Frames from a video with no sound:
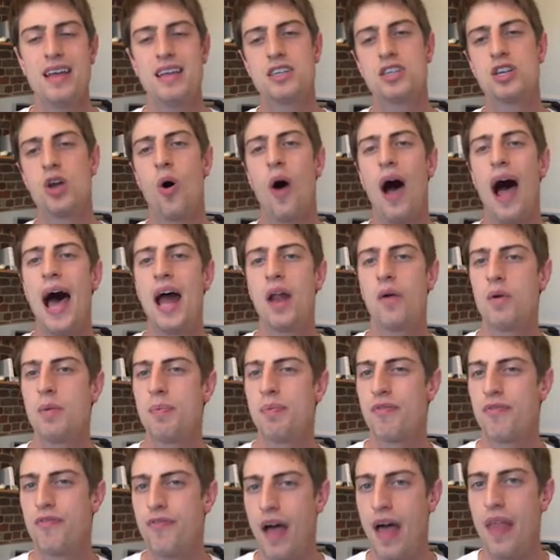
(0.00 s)
So how do we
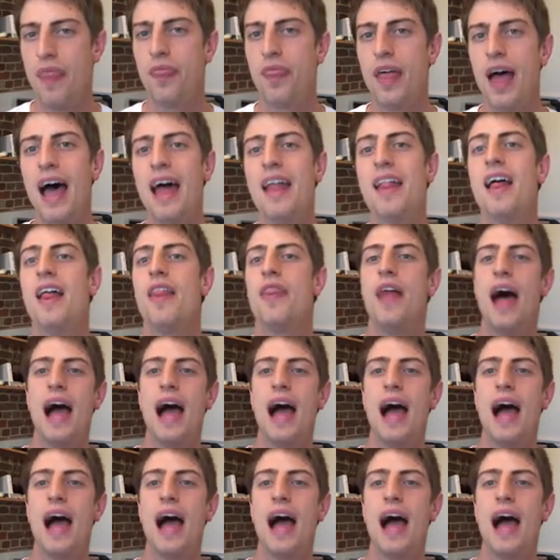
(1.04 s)
prevent that?